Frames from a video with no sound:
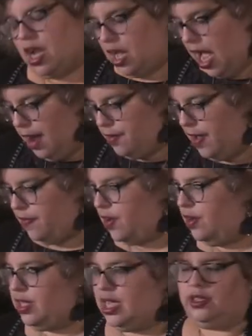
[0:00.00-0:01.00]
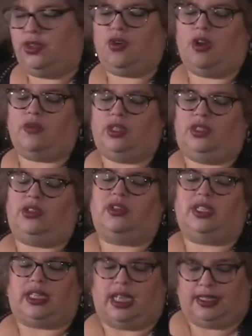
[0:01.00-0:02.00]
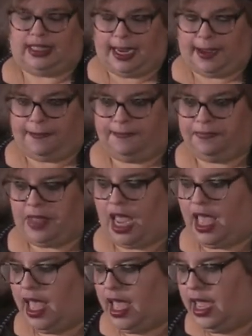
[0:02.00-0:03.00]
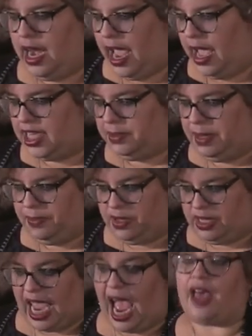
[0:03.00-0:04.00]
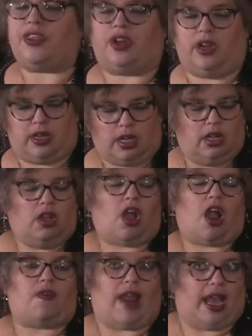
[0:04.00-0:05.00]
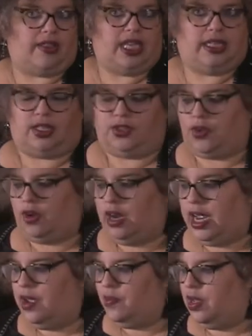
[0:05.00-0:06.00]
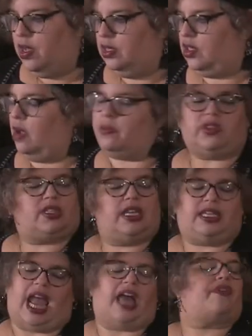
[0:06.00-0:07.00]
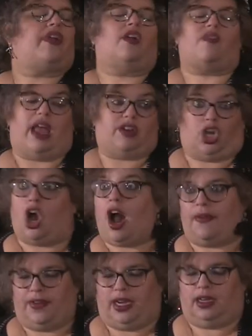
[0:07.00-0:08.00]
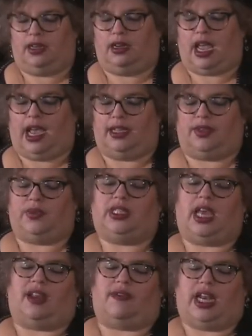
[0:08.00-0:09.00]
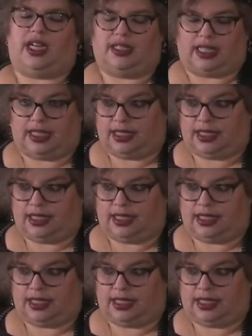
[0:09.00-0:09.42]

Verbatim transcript: However, the Isidore was due to set sail. And as people gathered around the Isidore, it was almost like gathering around a coffin as it was getting ready to set